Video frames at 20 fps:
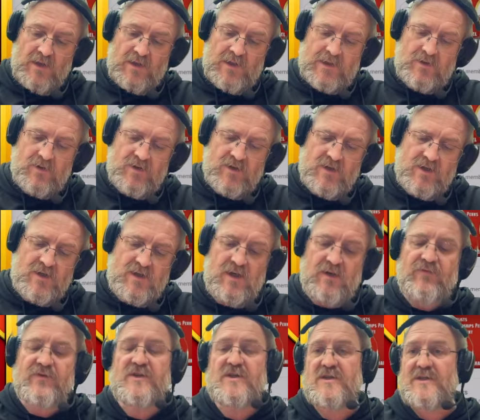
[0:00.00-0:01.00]
click on the
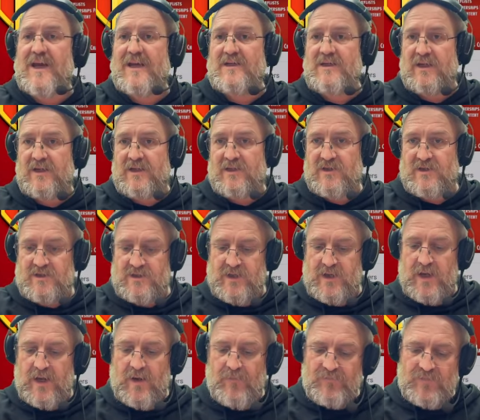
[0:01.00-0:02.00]
gift settings
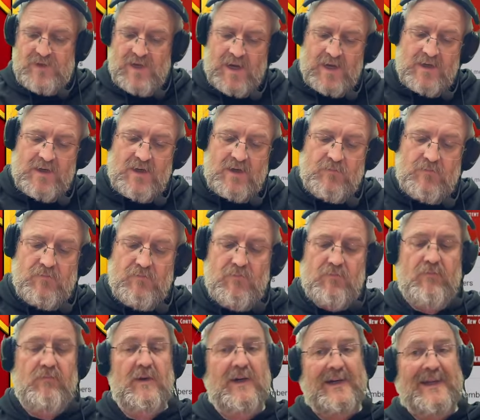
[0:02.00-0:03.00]
there, and
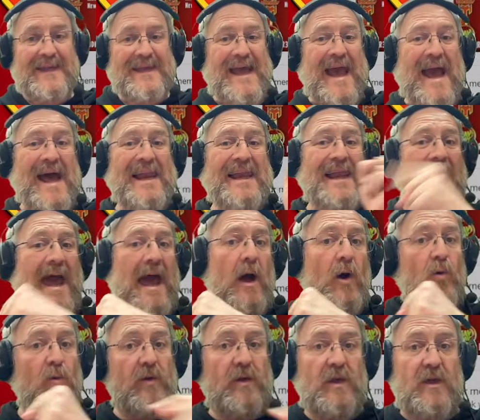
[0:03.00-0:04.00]
then click
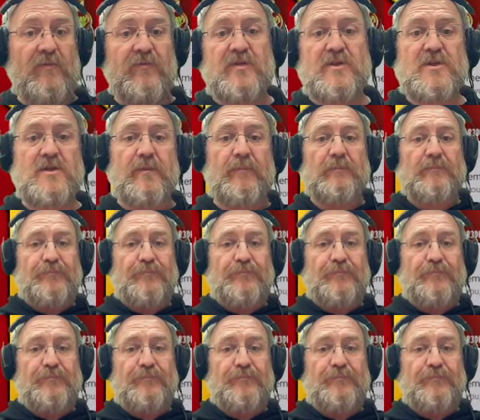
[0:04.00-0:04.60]
allow gifts.